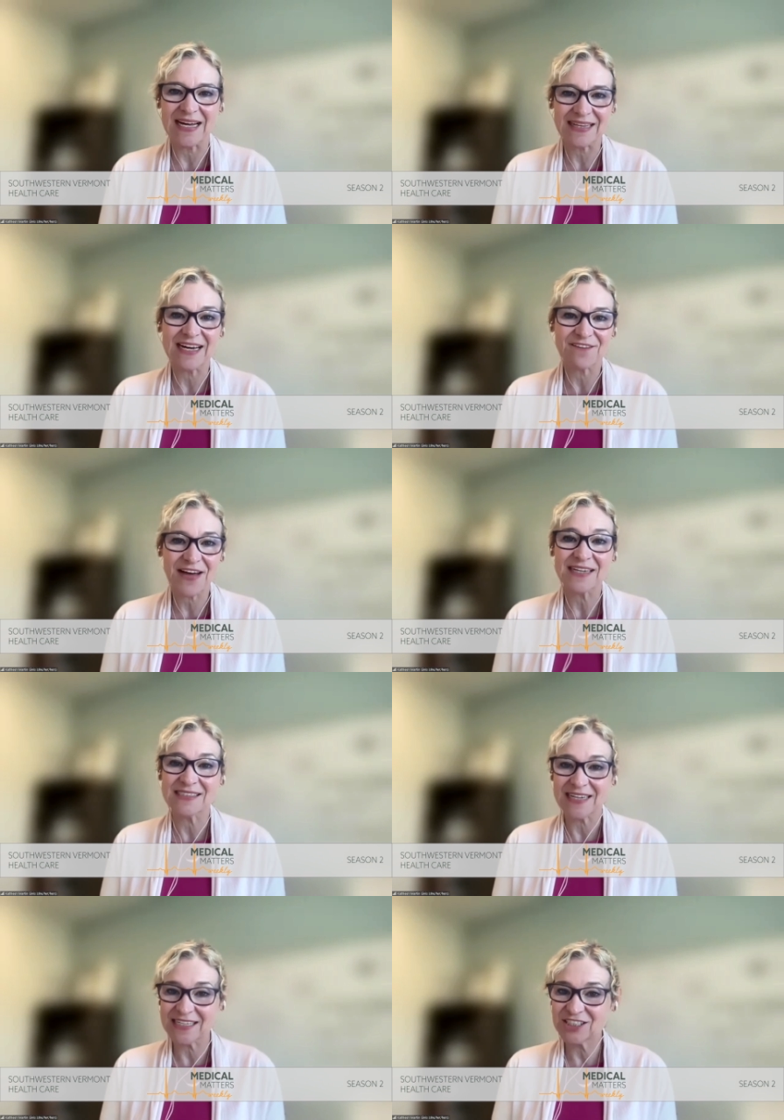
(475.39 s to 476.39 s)
unlike a
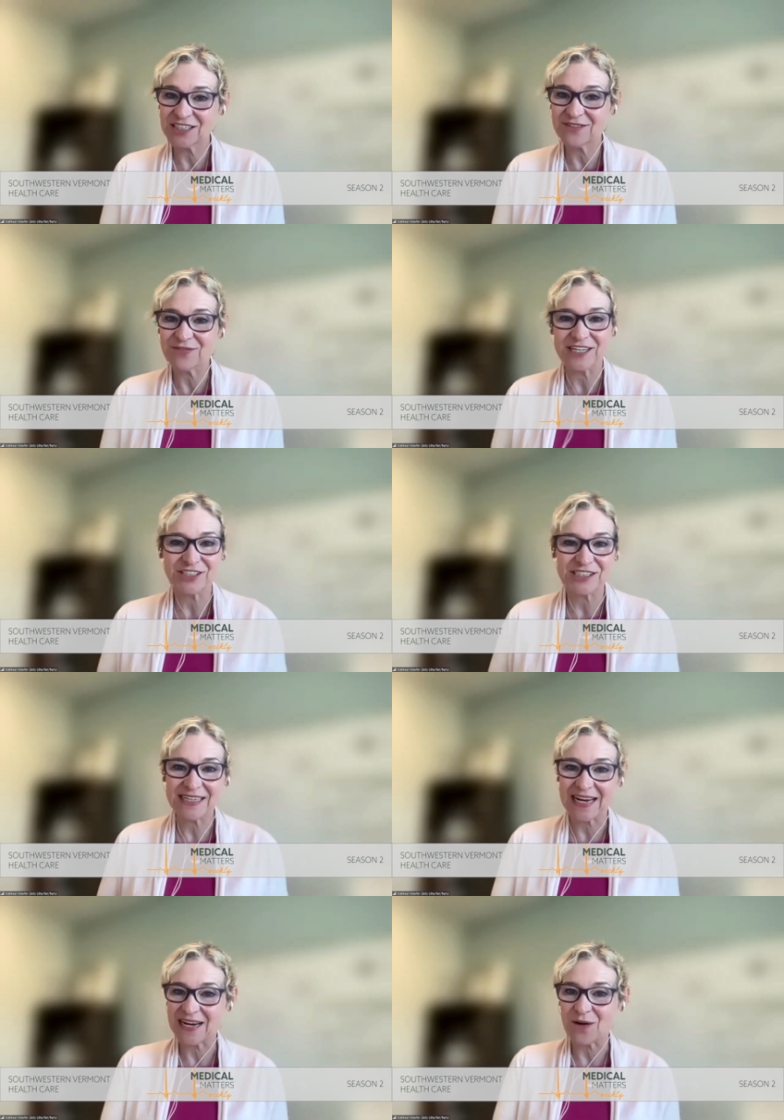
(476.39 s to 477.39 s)
vaccination where you're
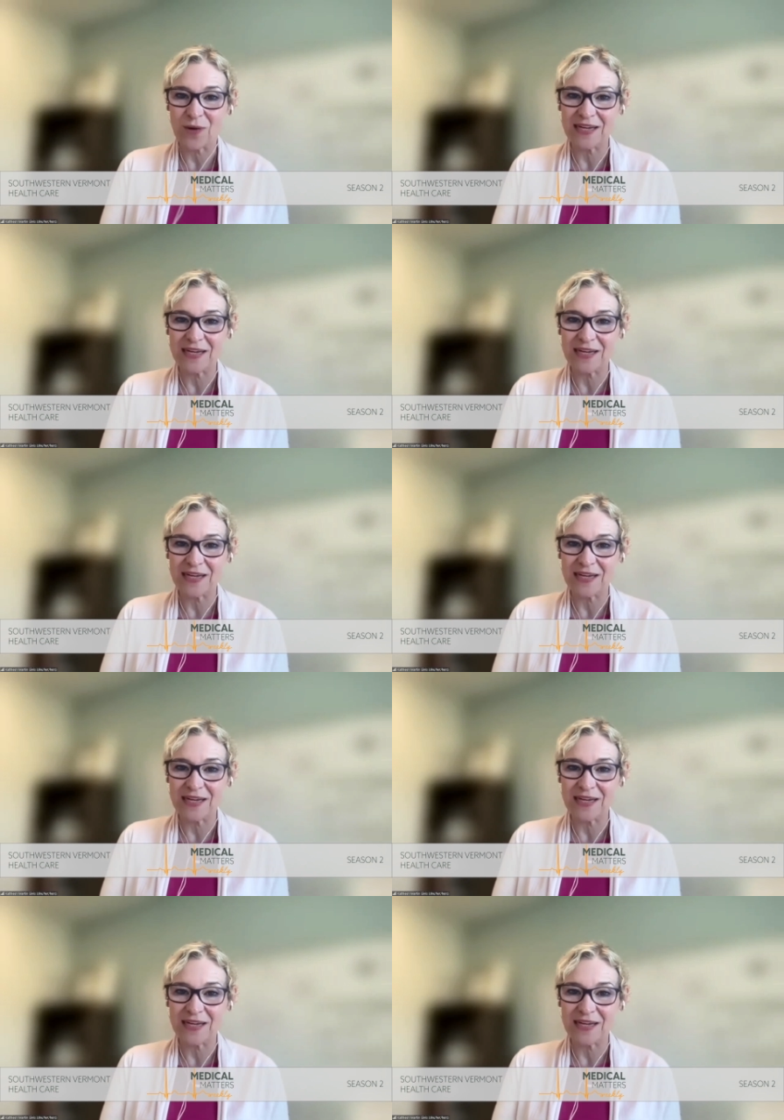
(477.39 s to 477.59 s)
just getting it